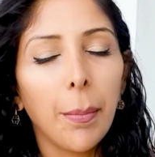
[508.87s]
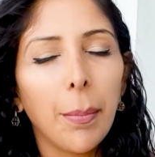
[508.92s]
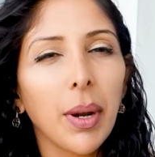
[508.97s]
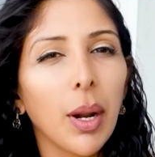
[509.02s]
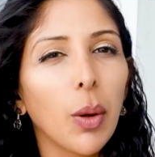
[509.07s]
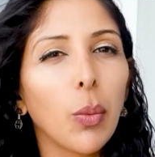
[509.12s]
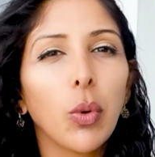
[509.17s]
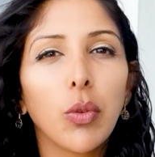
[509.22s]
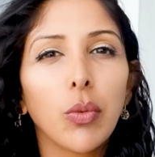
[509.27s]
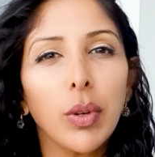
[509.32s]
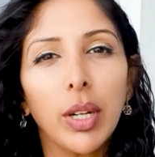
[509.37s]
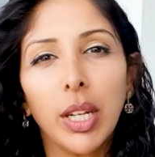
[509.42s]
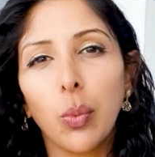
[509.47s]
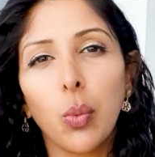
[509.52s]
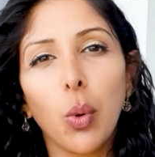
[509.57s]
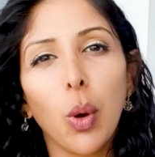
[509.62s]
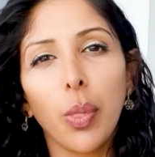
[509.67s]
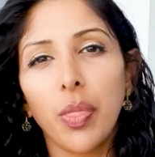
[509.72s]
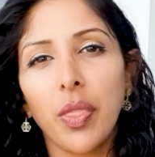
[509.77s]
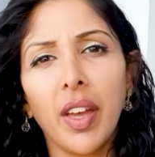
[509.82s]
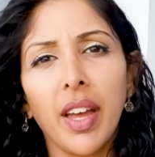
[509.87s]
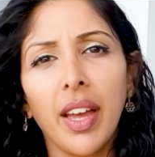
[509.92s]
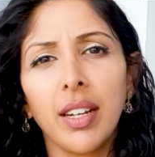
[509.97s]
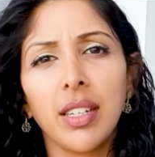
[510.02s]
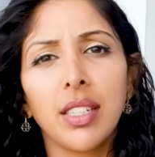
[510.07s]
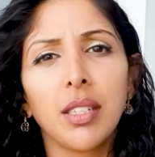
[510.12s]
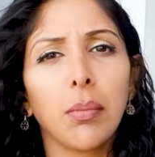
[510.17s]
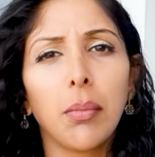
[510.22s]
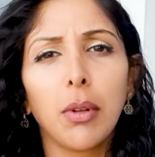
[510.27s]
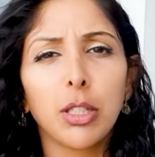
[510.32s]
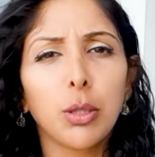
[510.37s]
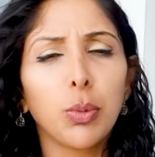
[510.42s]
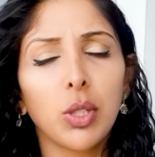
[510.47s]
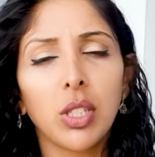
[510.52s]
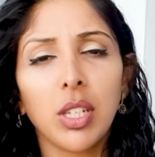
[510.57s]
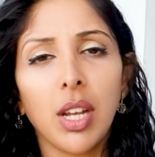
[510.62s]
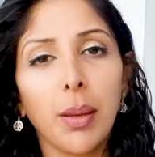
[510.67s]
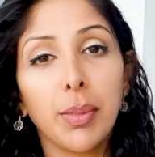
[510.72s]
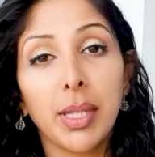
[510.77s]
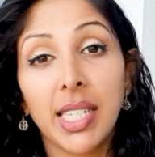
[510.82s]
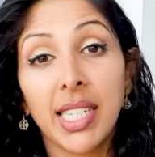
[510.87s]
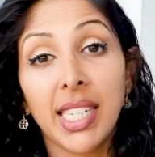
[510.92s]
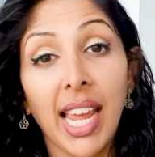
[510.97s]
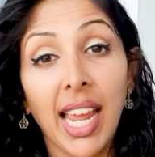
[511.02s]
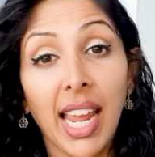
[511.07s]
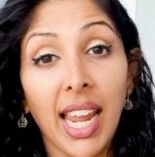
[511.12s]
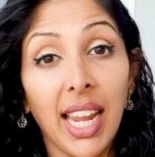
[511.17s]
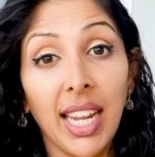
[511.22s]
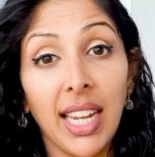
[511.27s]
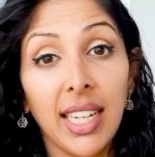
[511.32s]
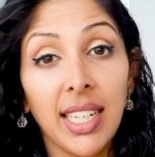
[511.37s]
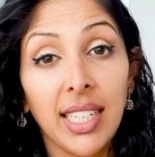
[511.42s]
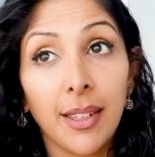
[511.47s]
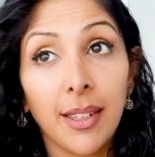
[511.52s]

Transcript: but I wouldn't really want that multiple times a day